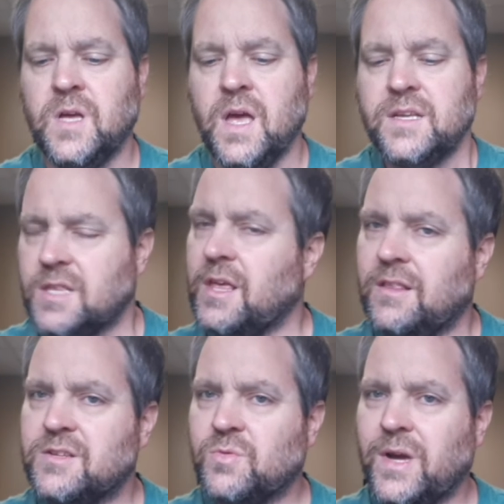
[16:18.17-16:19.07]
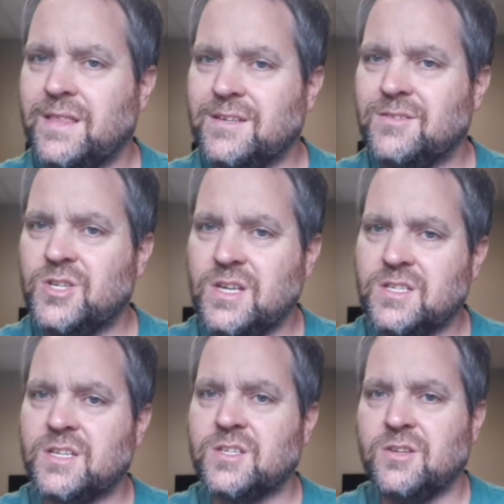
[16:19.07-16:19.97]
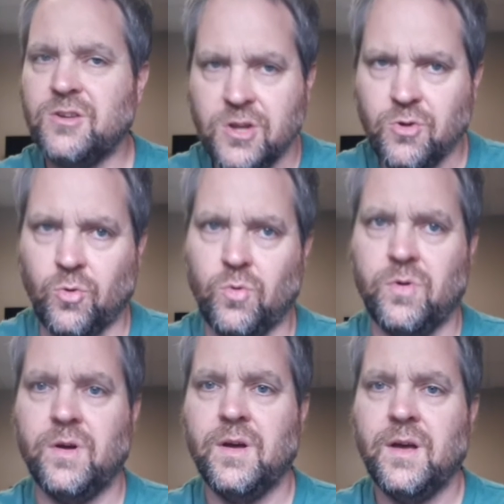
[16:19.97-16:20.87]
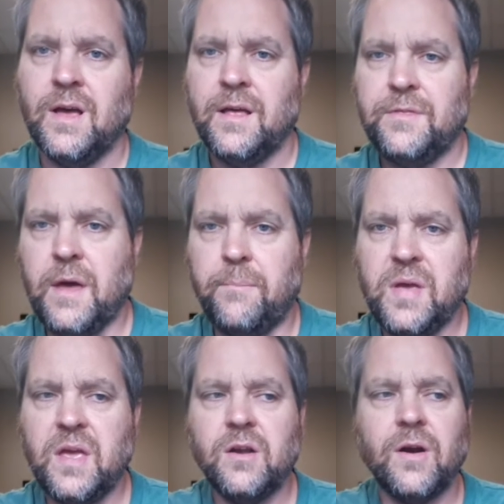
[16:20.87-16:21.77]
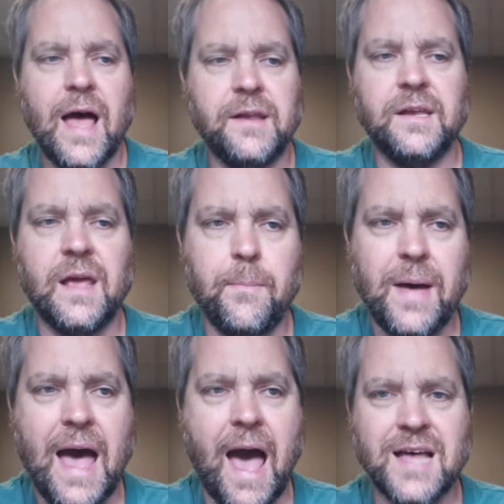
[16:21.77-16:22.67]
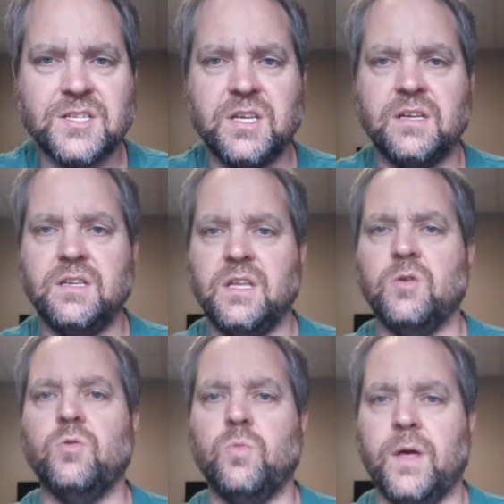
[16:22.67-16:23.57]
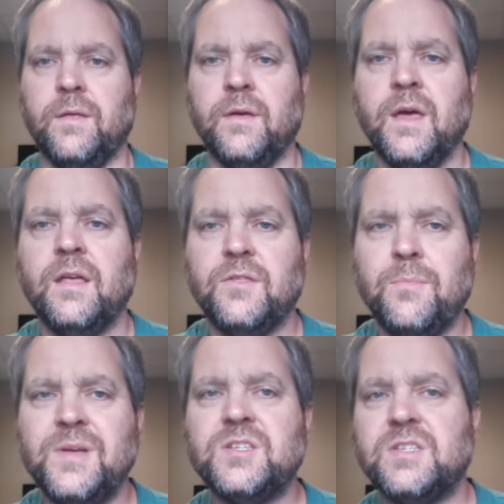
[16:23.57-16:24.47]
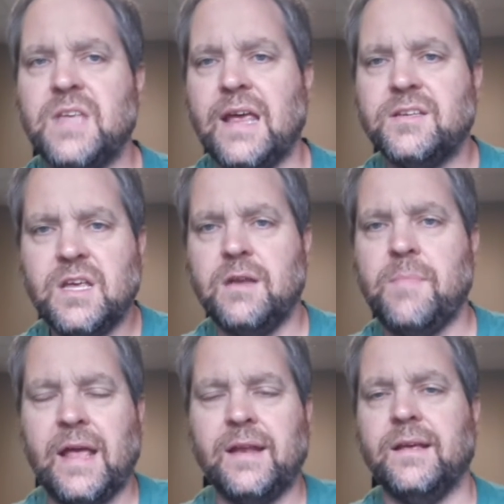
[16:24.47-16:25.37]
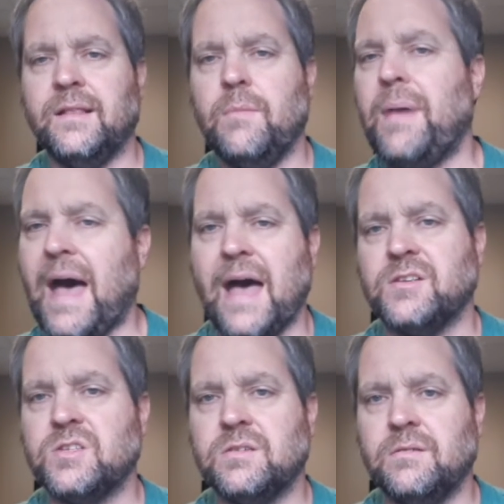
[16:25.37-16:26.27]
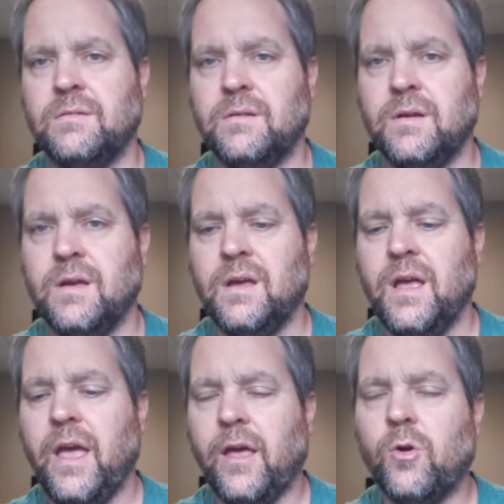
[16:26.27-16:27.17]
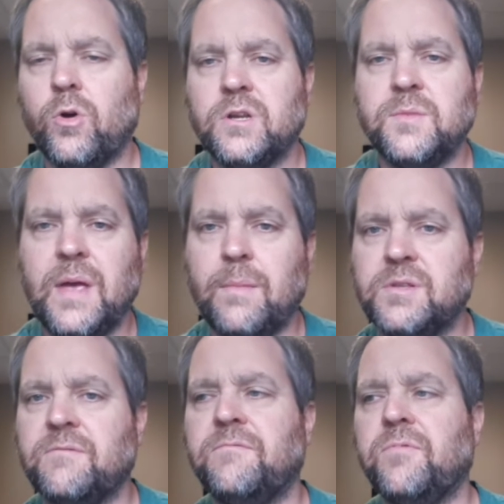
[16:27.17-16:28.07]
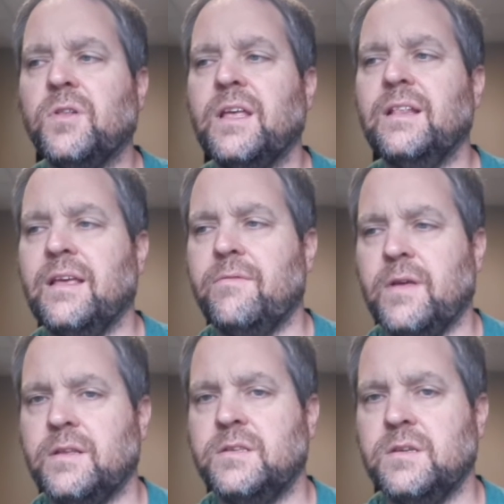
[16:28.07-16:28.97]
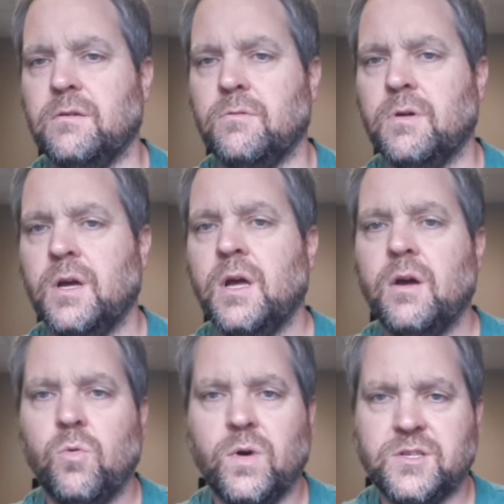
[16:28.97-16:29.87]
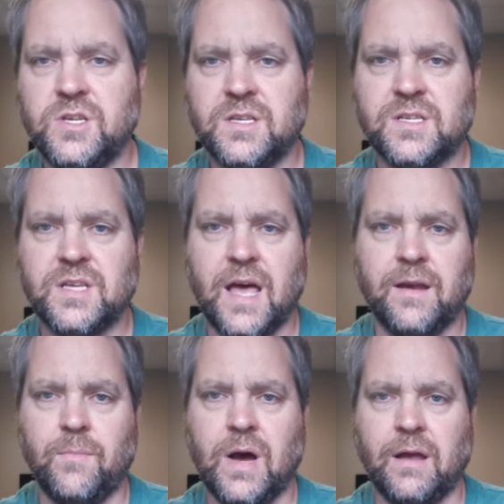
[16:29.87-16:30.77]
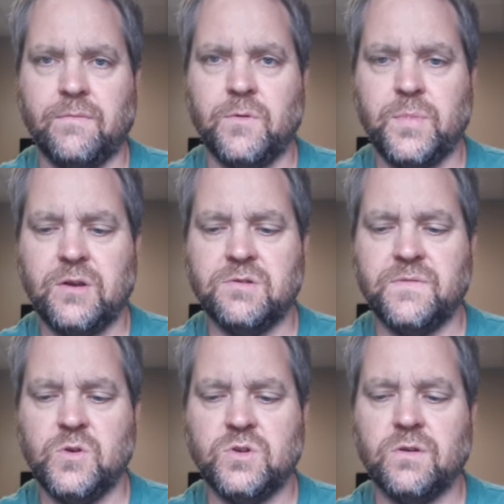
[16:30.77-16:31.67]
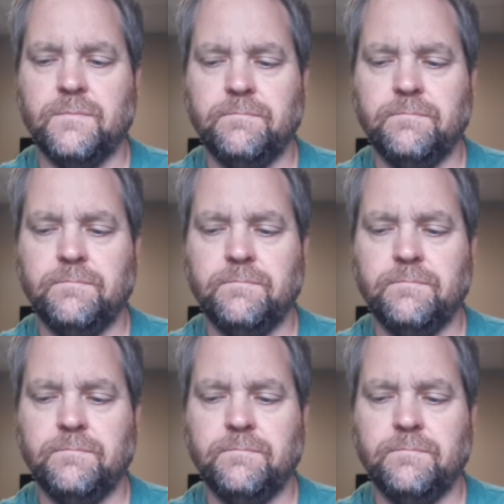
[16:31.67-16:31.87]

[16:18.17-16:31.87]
So I think there's a way that Jesus knew that Peter had to get past and deal with the mistakes he'd made in the past in order to be able to fully live into what Jesus had in mind for Peter's future.